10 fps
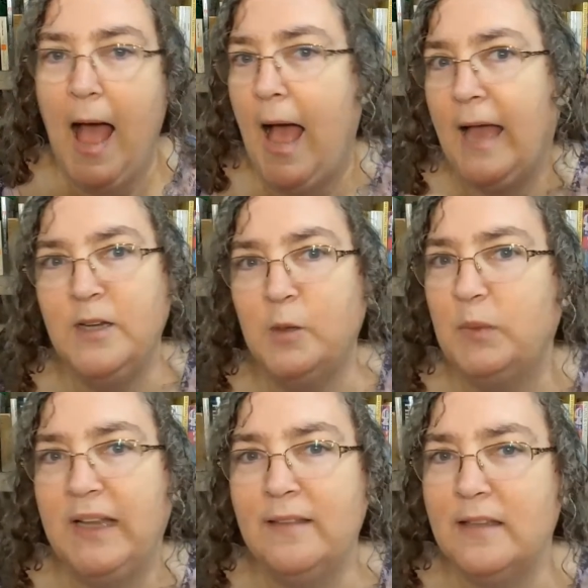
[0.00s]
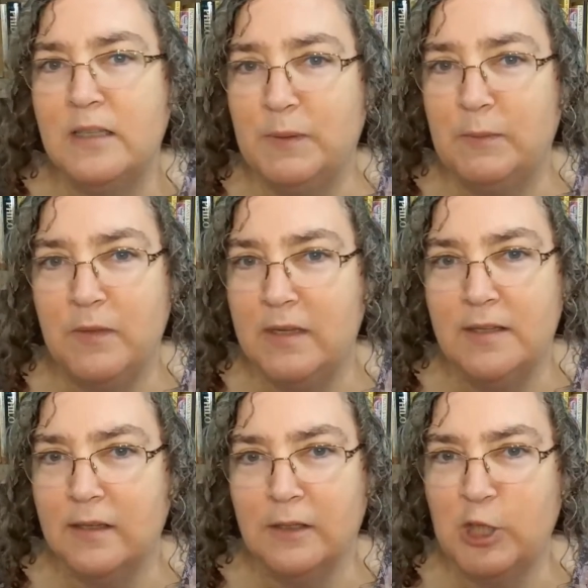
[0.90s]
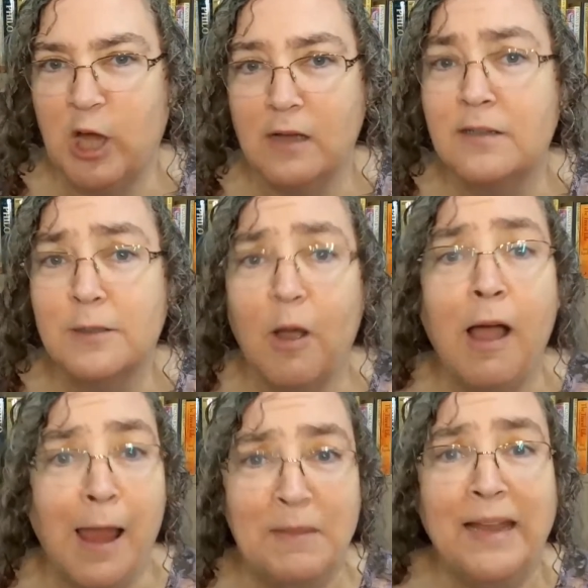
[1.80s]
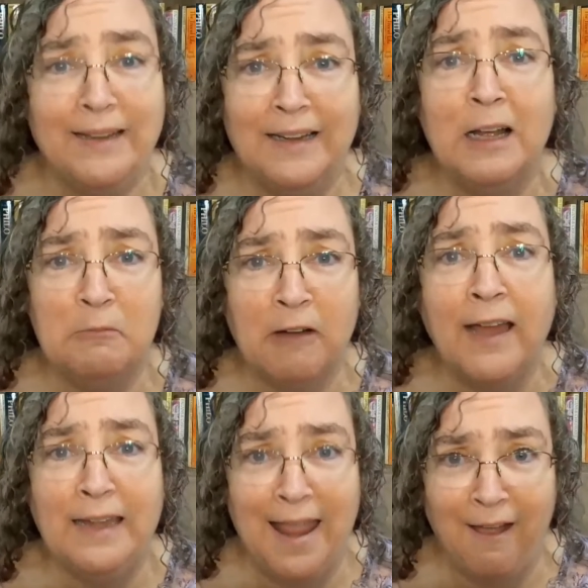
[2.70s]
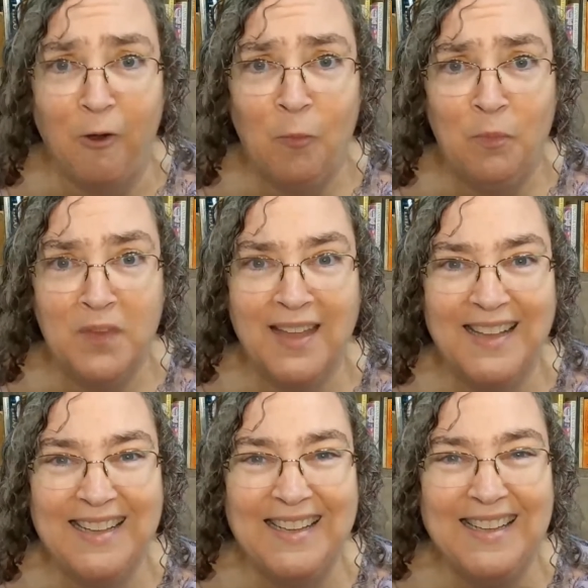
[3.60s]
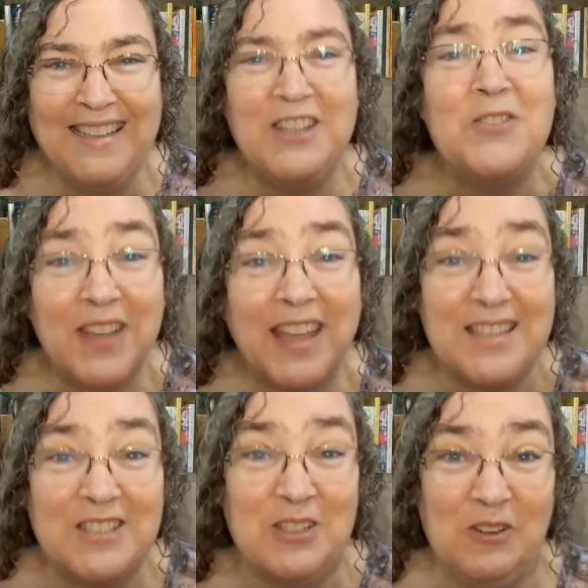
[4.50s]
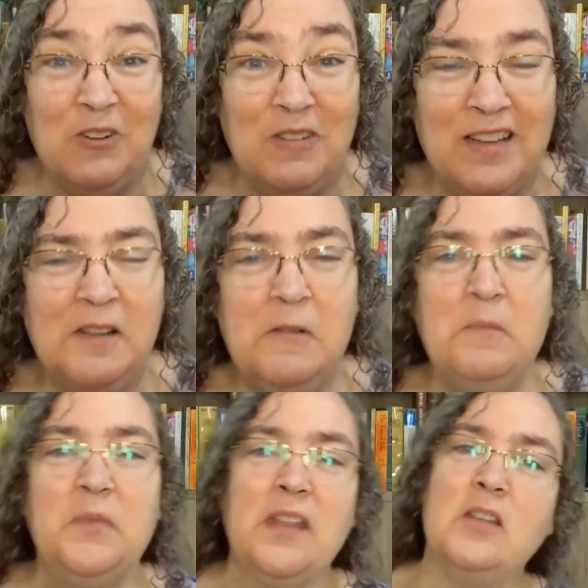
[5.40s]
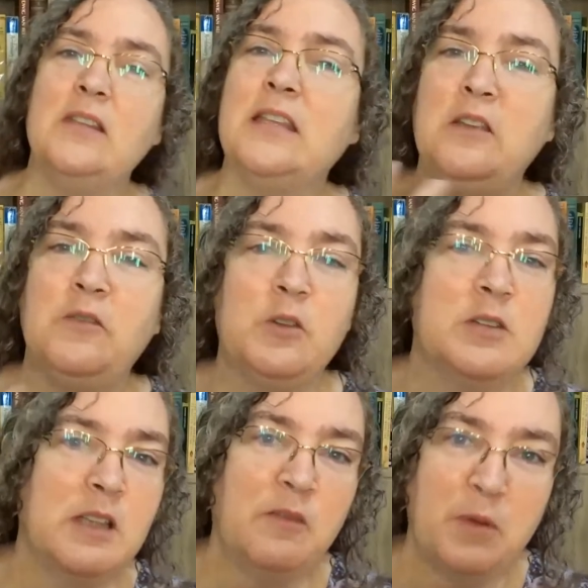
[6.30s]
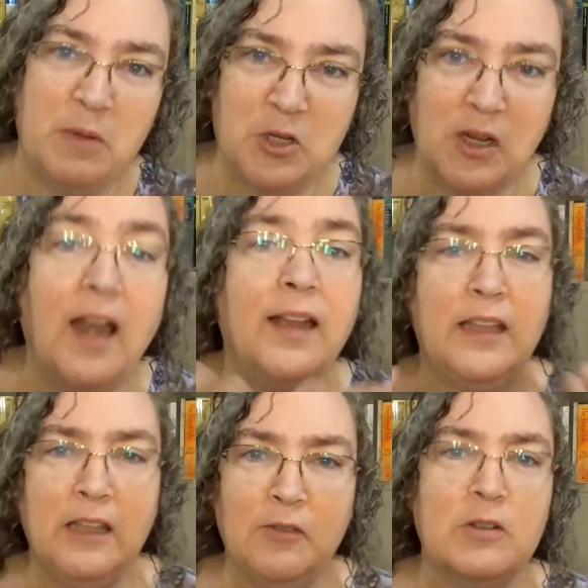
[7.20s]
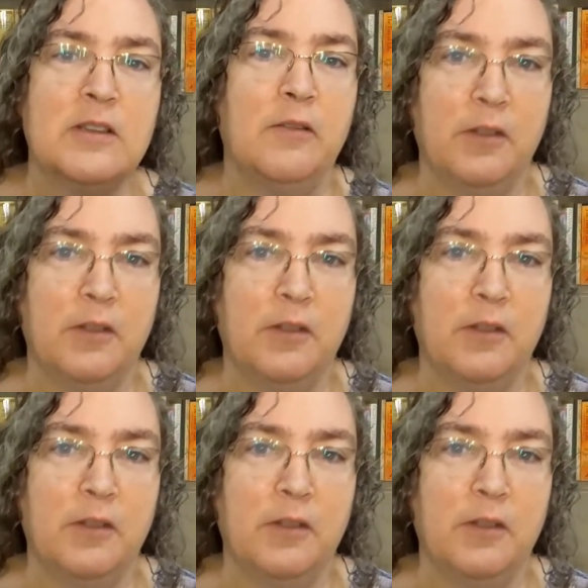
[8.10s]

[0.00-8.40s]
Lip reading: I don't plan these little talks, so I made it up right now. You can too. Give yourself permission and give yourself the